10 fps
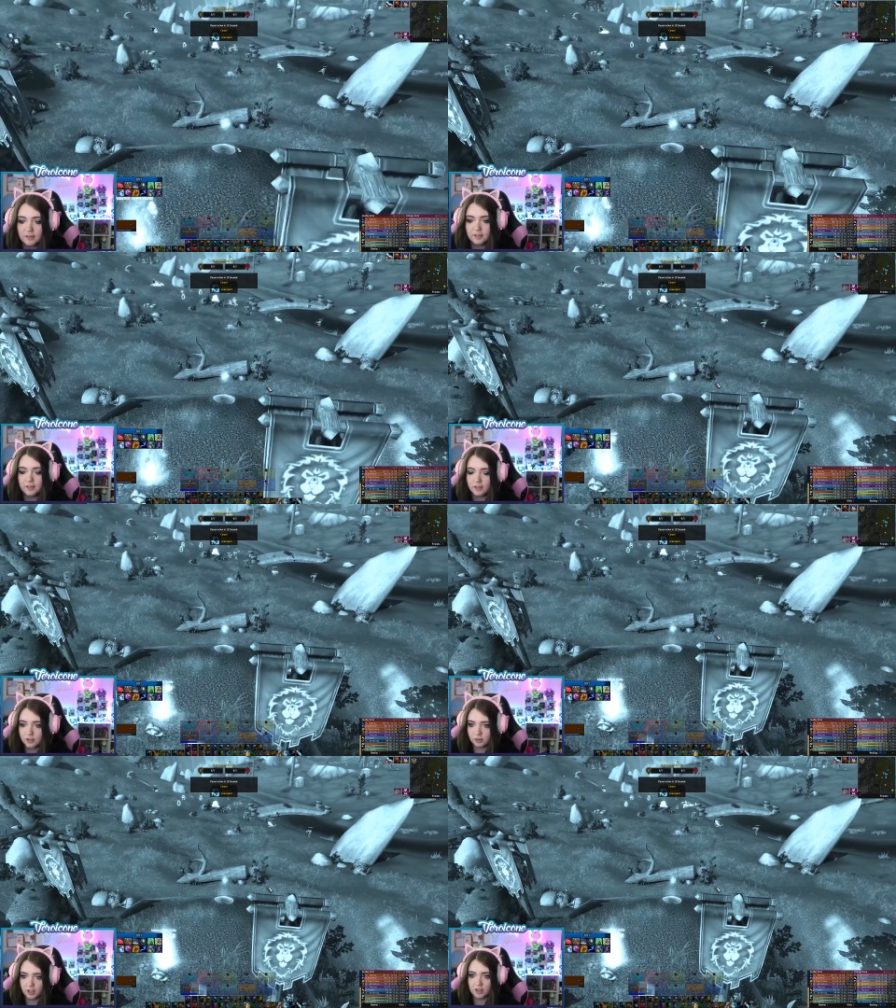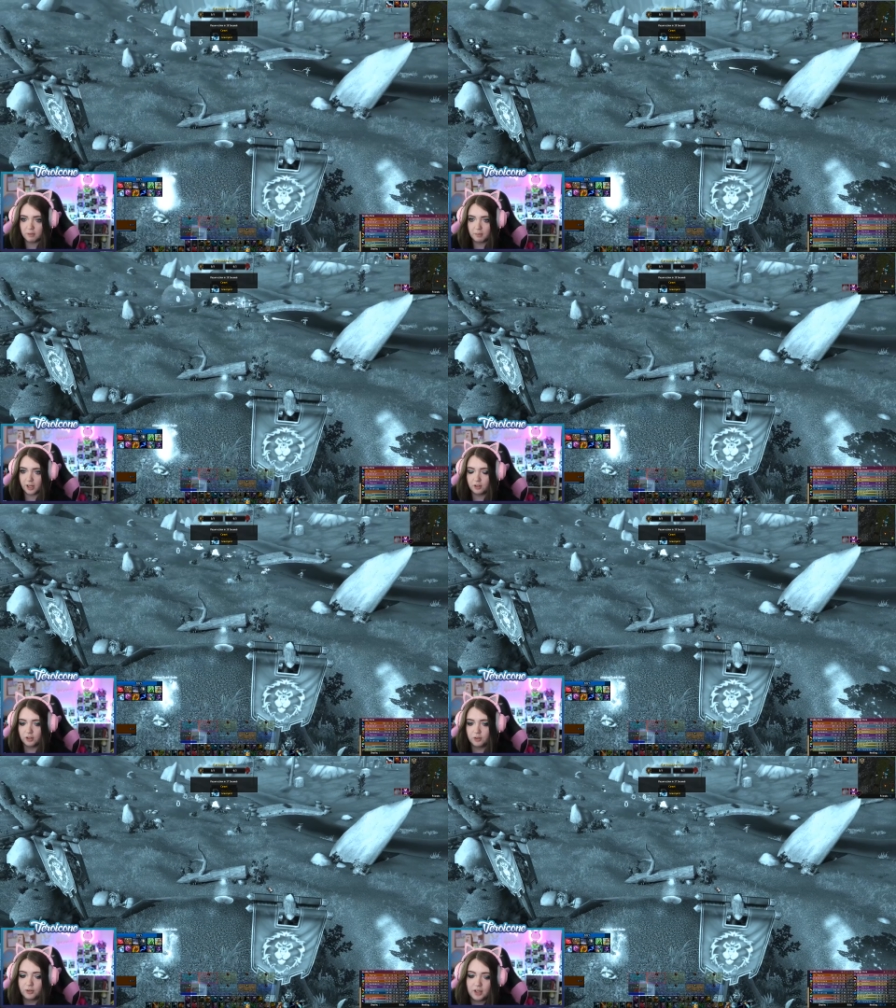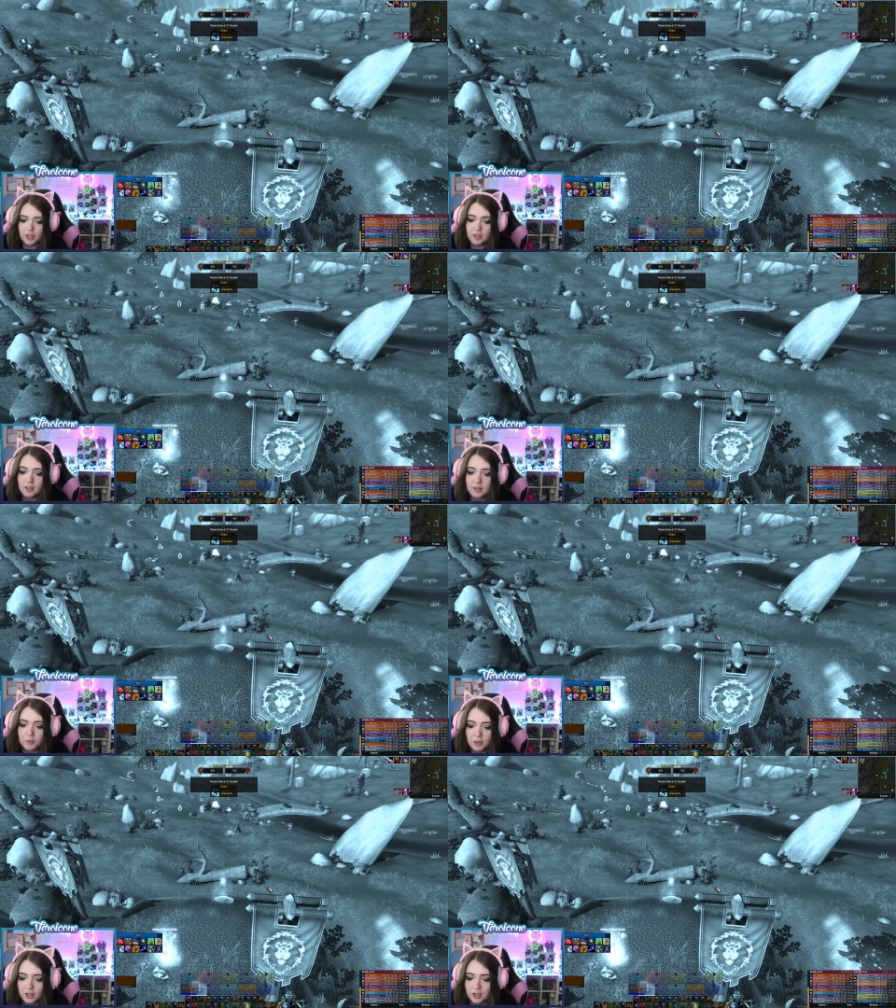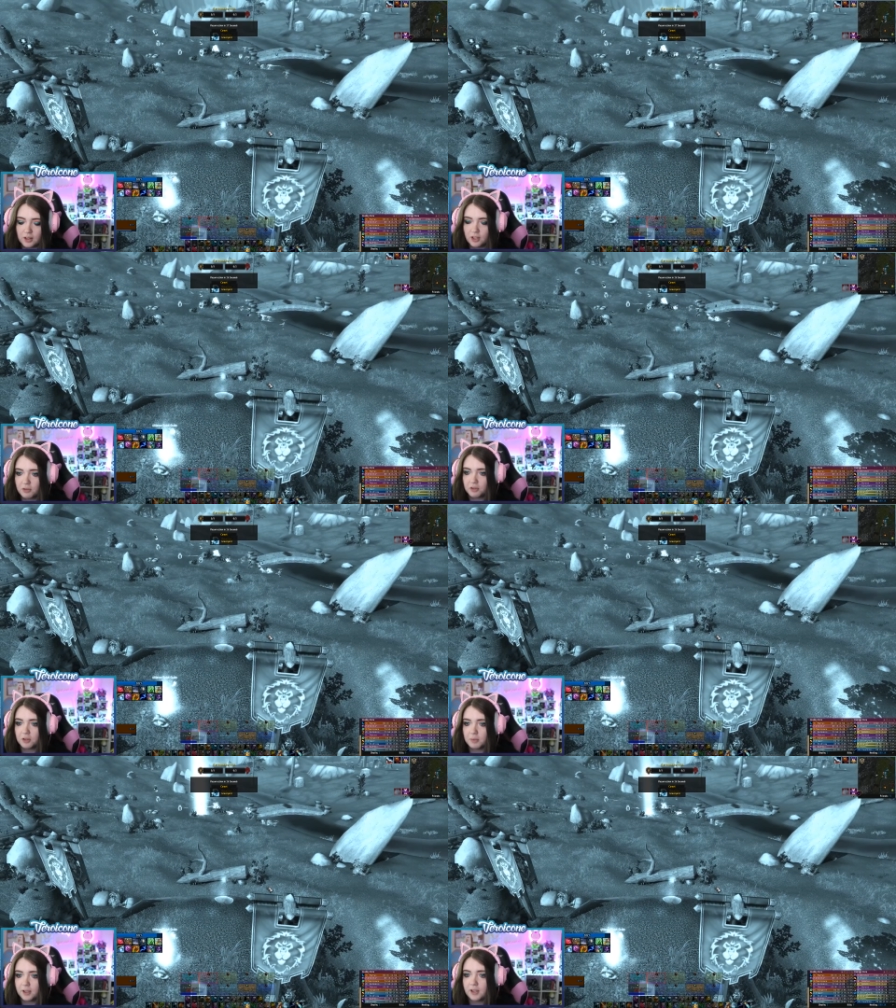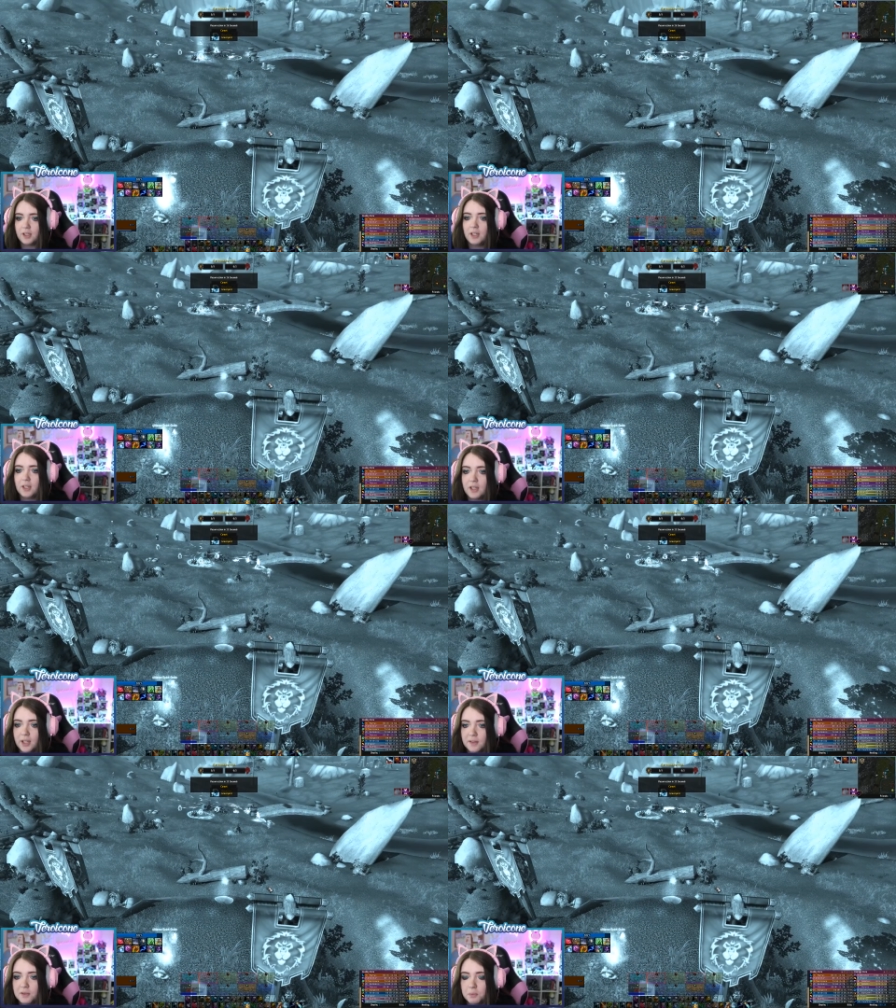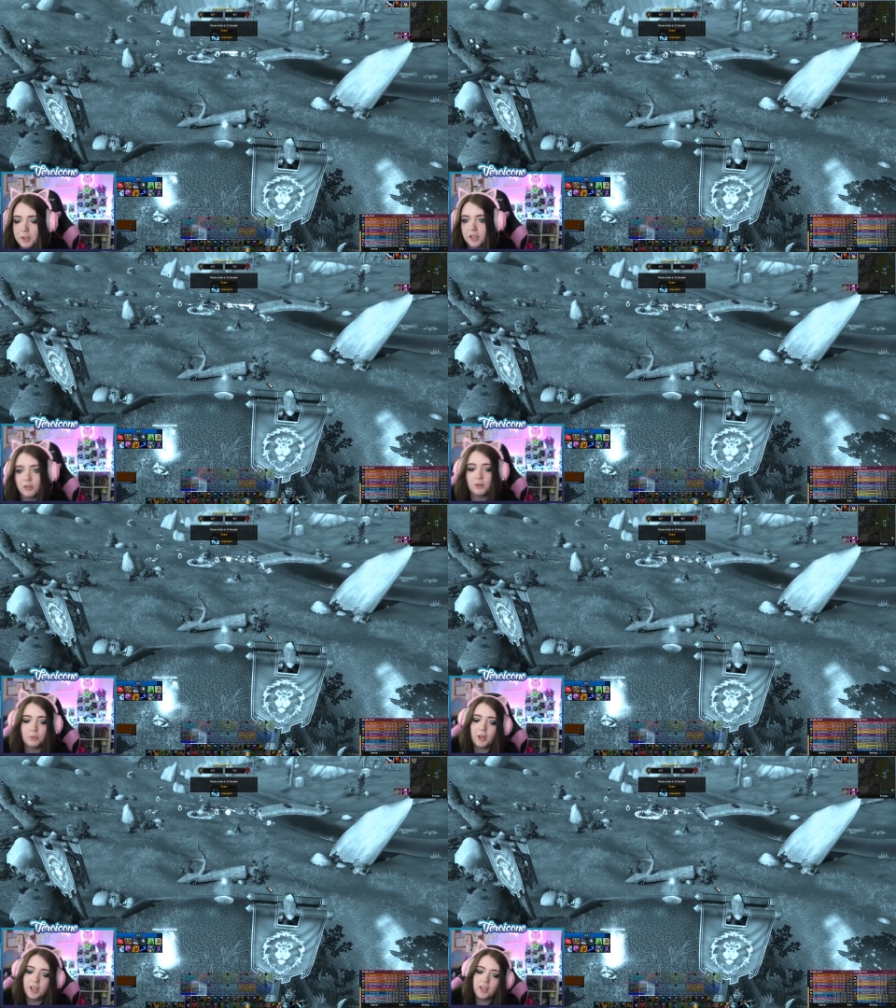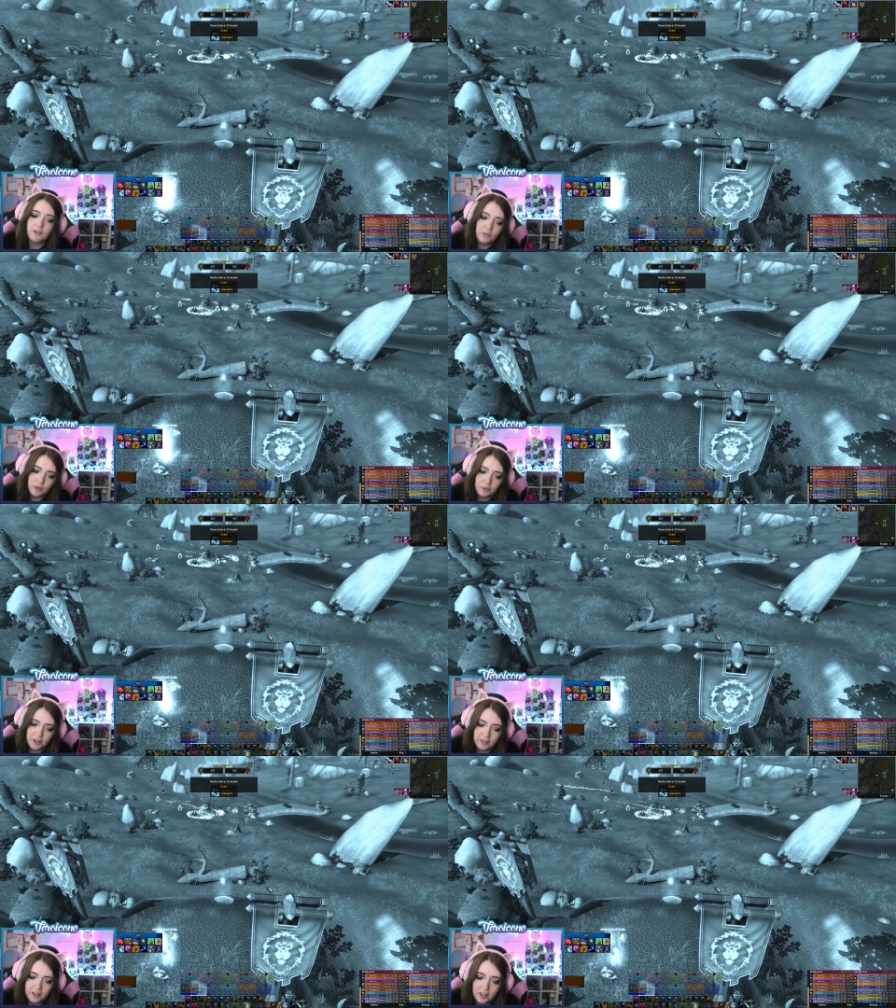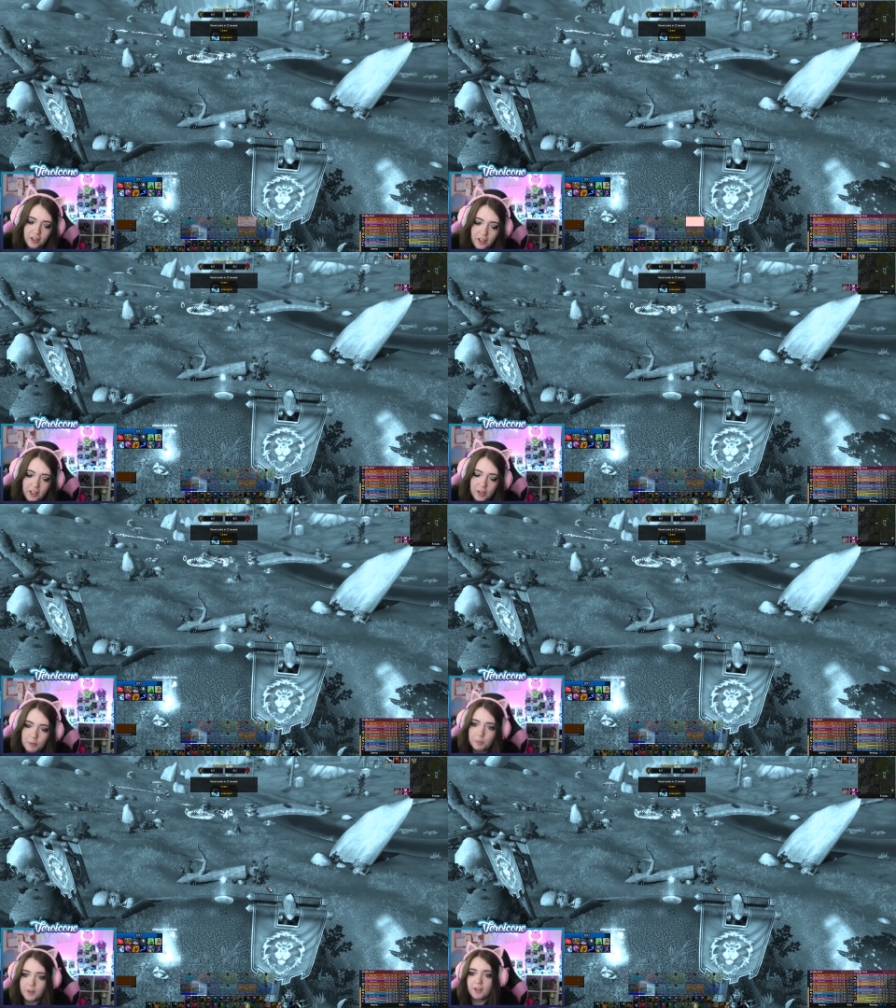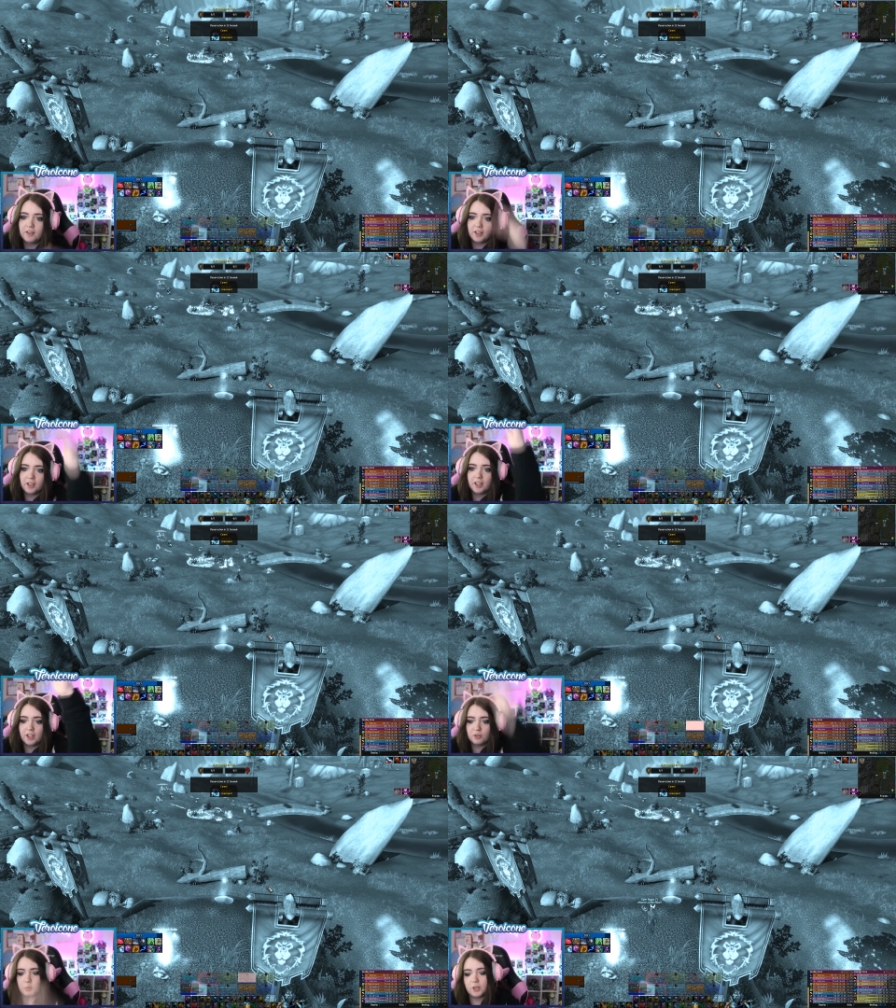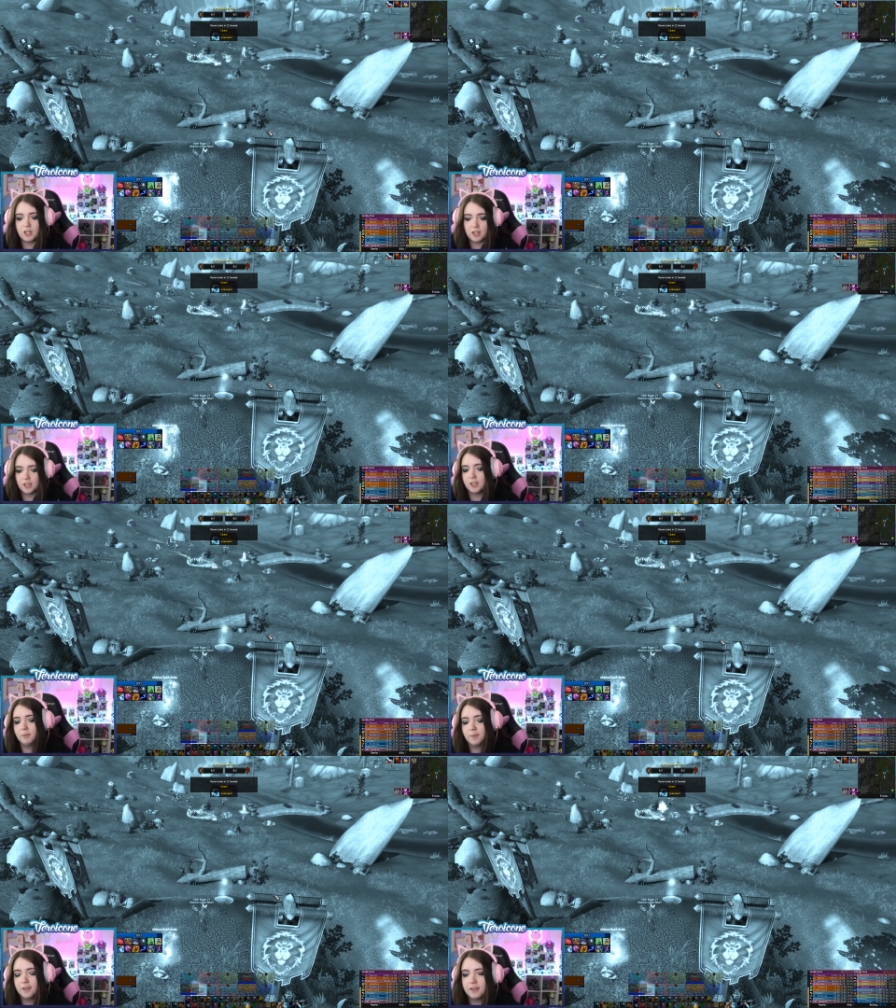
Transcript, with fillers: Did you like the macro thing where like they use an ability and they like spit or wave or whatever, but they send it like 20 times?